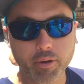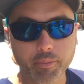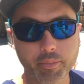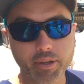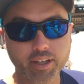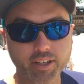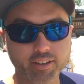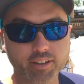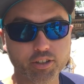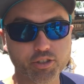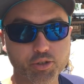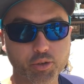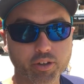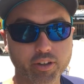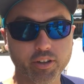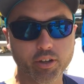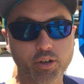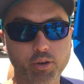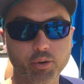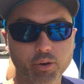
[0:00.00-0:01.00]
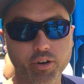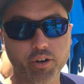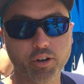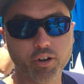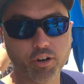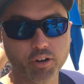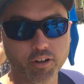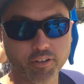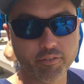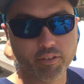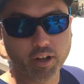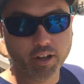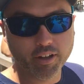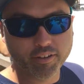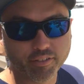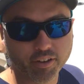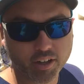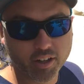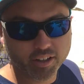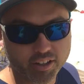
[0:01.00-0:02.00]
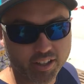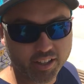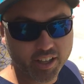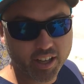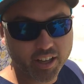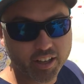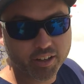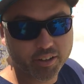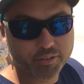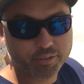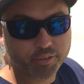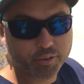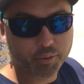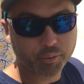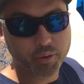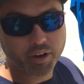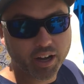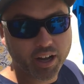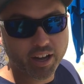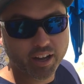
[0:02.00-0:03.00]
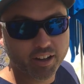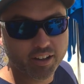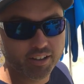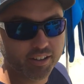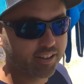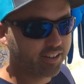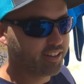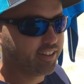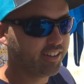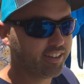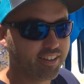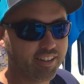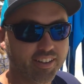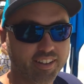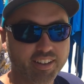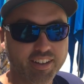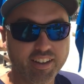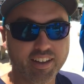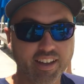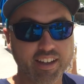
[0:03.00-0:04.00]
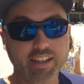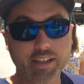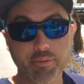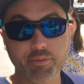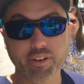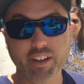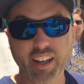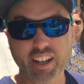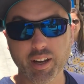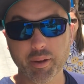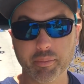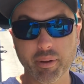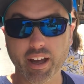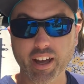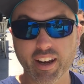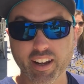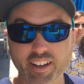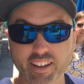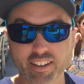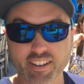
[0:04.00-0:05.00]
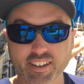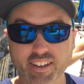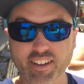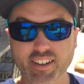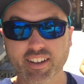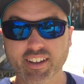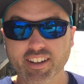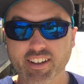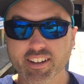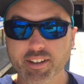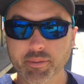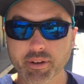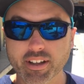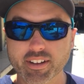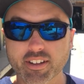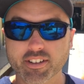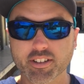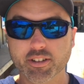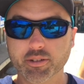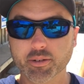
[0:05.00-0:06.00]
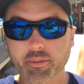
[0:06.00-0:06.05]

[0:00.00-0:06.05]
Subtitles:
Been meaning to join the cornhole and volleyball league out here for a while. Keep forgetting about it. Samantha just